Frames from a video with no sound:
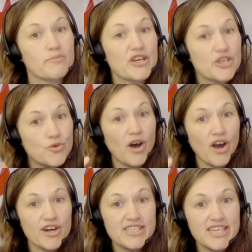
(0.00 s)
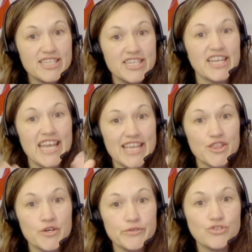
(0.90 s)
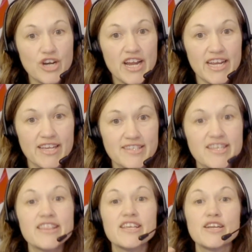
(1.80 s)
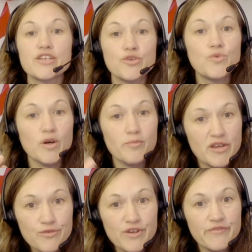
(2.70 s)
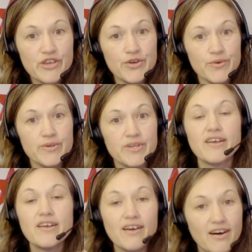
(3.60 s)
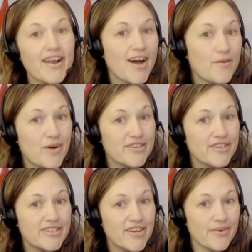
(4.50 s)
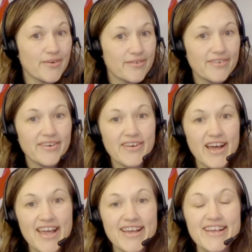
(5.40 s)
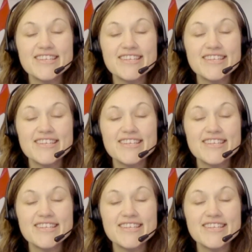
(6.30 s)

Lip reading: But you are teaching in those trainings, and you will be reviewed on how well you do, okay?